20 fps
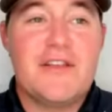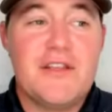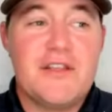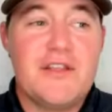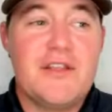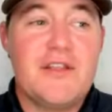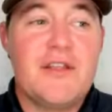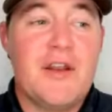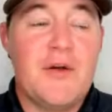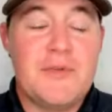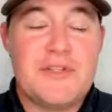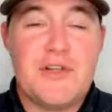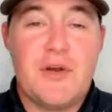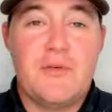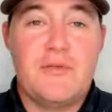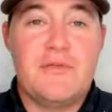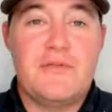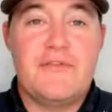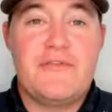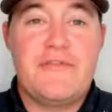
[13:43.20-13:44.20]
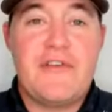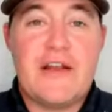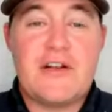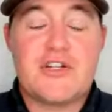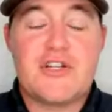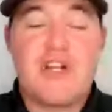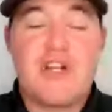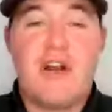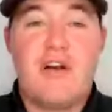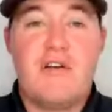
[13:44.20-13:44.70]
you know its own fair
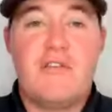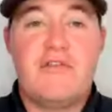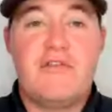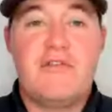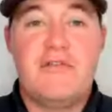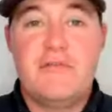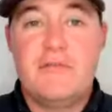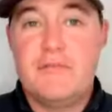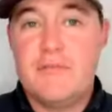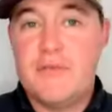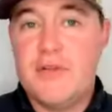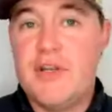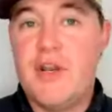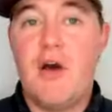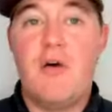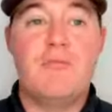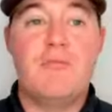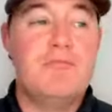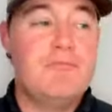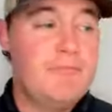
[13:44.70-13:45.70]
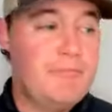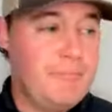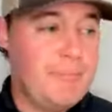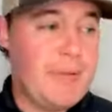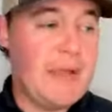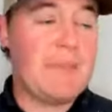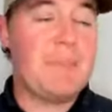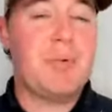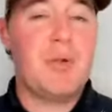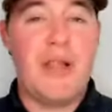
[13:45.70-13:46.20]
share of you know
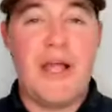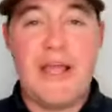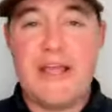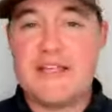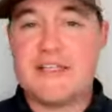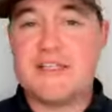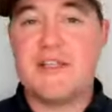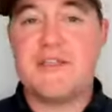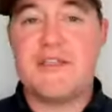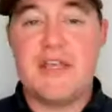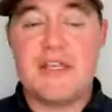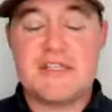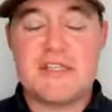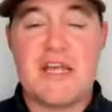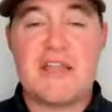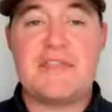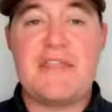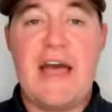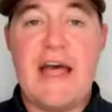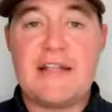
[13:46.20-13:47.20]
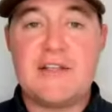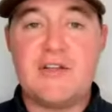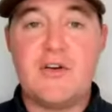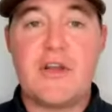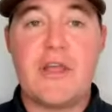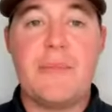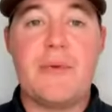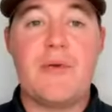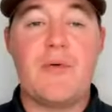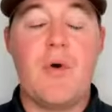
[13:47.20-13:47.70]
big plays and things like that. Don't
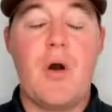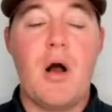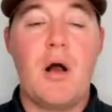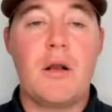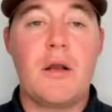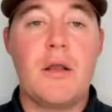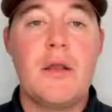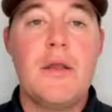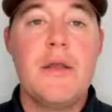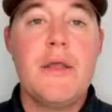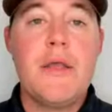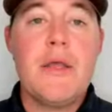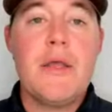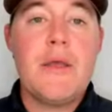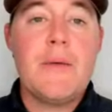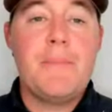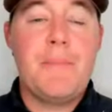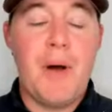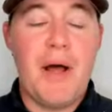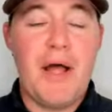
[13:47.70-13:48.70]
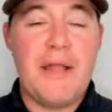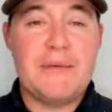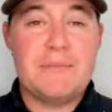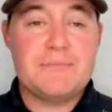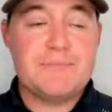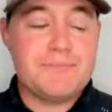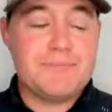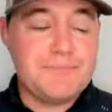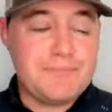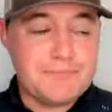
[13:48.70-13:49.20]
get me wrong, but
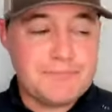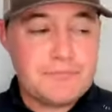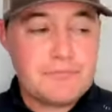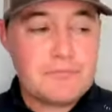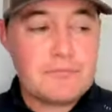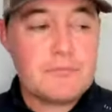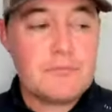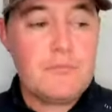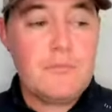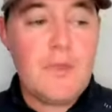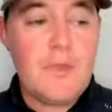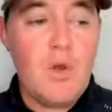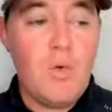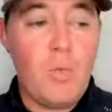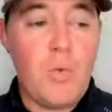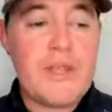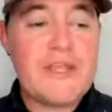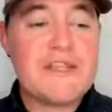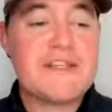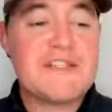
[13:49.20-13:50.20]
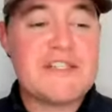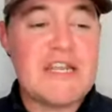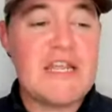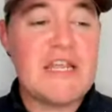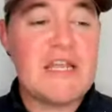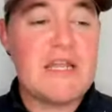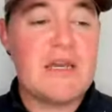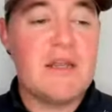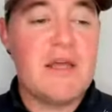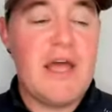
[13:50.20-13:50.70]
we've
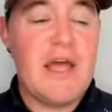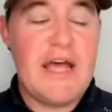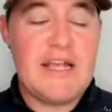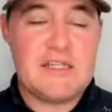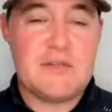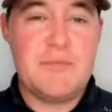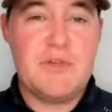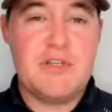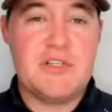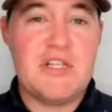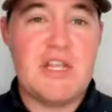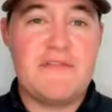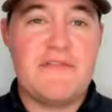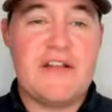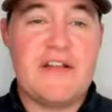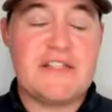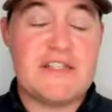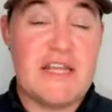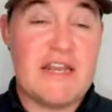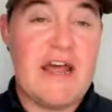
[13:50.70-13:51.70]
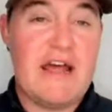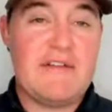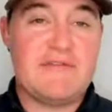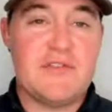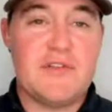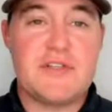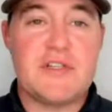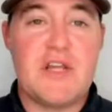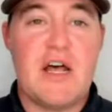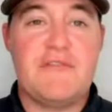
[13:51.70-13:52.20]
seen SMU's defense get after
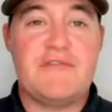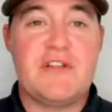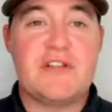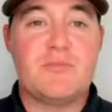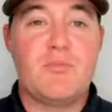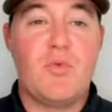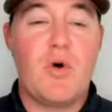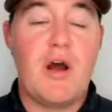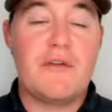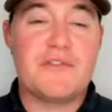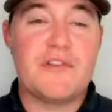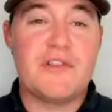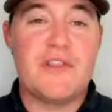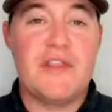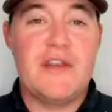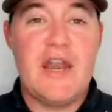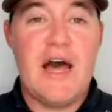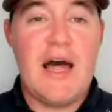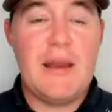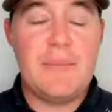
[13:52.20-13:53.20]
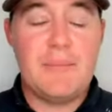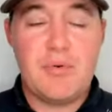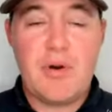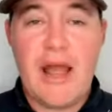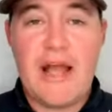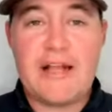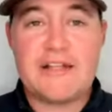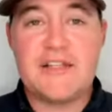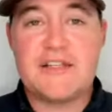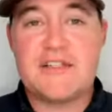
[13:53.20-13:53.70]
this offense more often than not
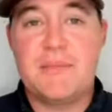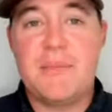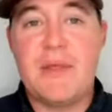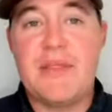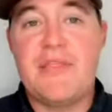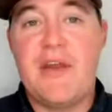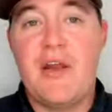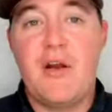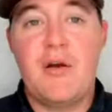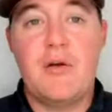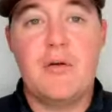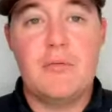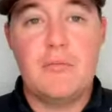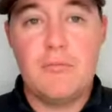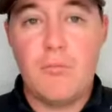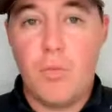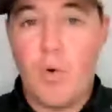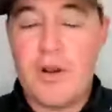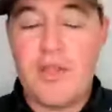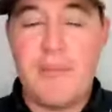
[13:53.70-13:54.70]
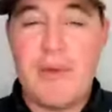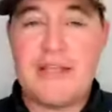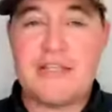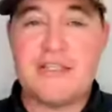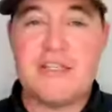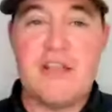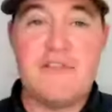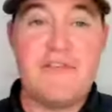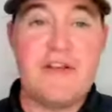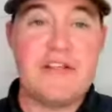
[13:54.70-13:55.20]
practice. I mean, they're one of the
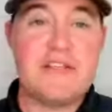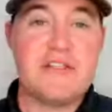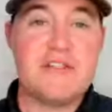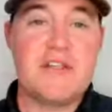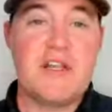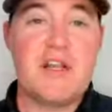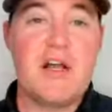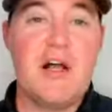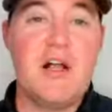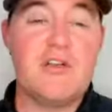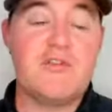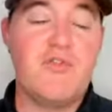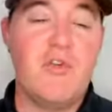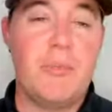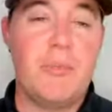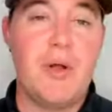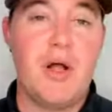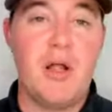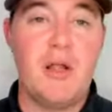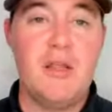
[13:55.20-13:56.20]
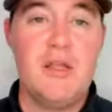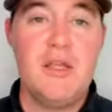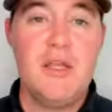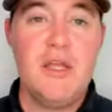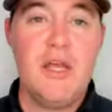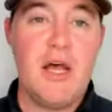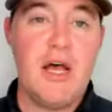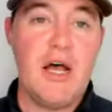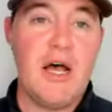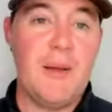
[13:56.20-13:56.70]
best defenses in college football,
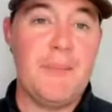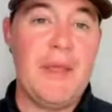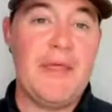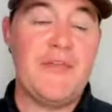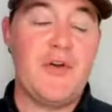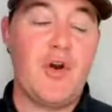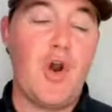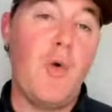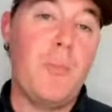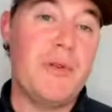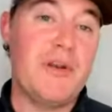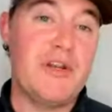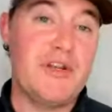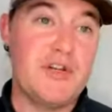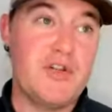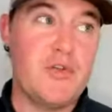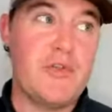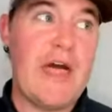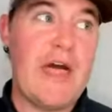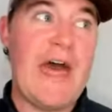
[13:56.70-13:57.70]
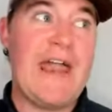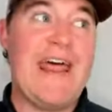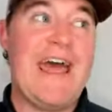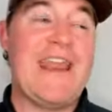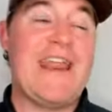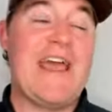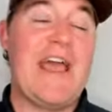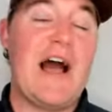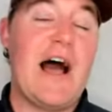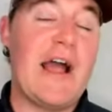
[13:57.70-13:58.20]
um, and they're hoping to do that
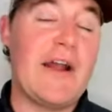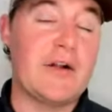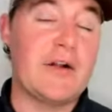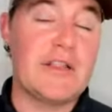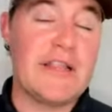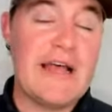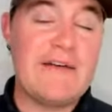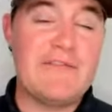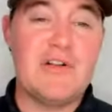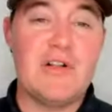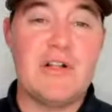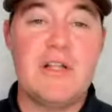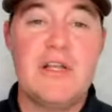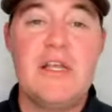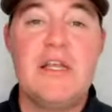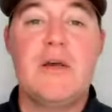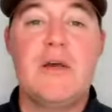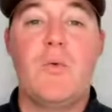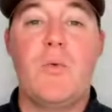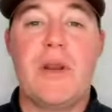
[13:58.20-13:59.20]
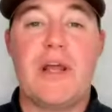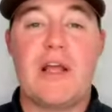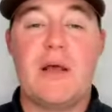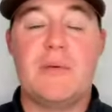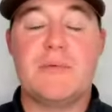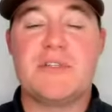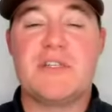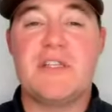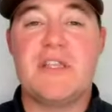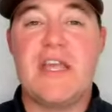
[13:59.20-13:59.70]
at a higher level when it
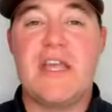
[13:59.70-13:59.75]
comes to the